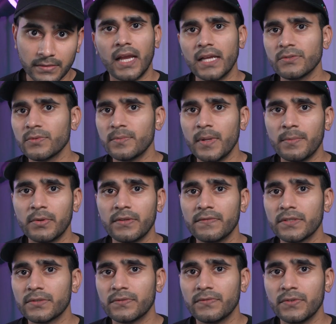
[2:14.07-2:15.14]
As with my
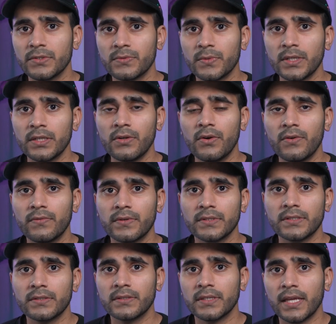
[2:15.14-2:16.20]
previous reviews, we're going to go over
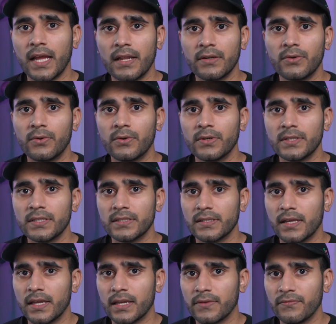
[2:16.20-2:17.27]
certain categories
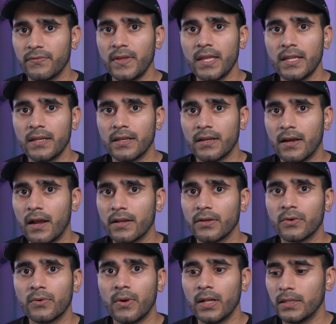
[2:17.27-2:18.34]
like fit and audio
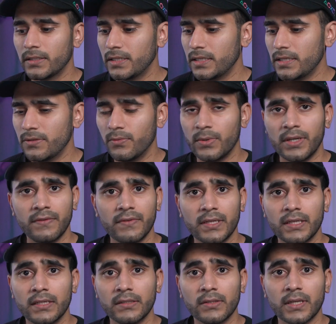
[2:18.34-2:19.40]
quality. We're even
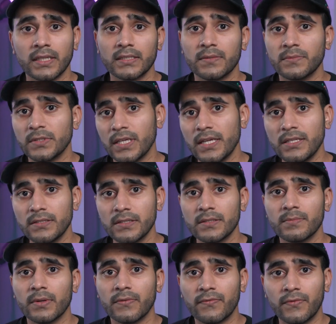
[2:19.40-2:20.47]
going to look at some changes,
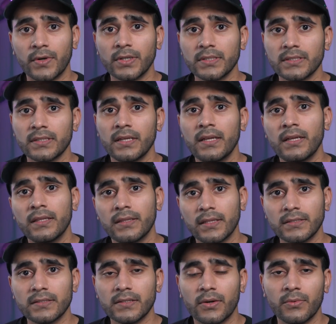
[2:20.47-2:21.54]
but first,
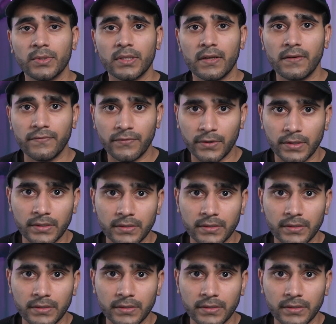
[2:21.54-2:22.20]
let's start with comfort.